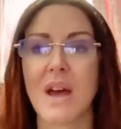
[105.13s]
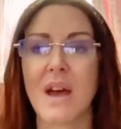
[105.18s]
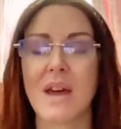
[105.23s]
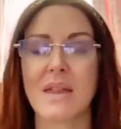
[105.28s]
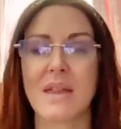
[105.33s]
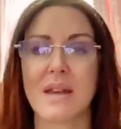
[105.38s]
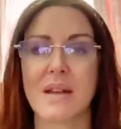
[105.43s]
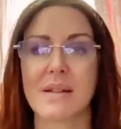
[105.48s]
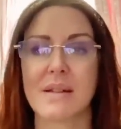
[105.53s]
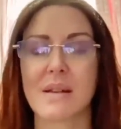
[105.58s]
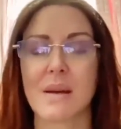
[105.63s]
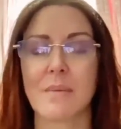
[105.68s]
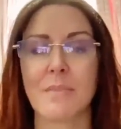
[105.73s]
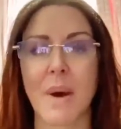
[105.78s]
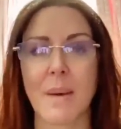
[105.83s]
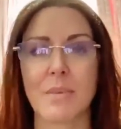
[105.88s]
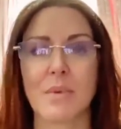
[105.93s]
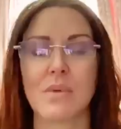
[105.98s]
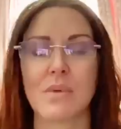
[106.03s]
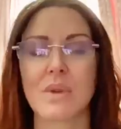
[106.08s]
this
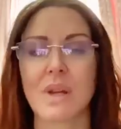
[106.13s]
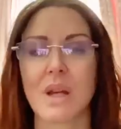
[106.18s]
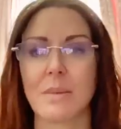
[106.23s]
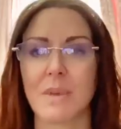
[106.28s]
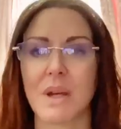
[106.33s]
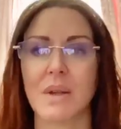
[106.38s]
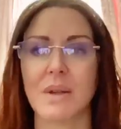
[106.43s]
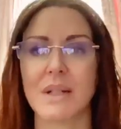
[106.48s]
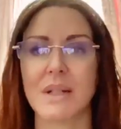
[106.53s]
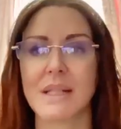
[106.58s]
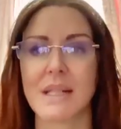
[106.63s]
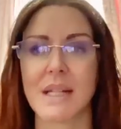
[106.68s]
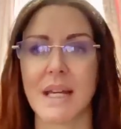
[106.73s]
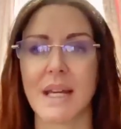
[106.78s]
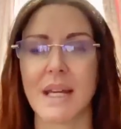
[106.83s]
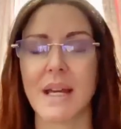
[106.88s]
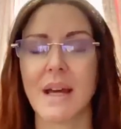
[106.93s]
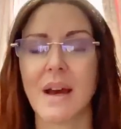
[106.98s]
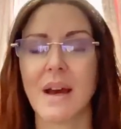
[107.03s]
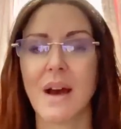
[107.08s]
Bubble
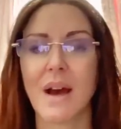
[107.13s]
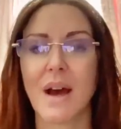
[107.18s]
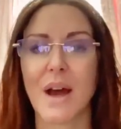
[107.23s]
community.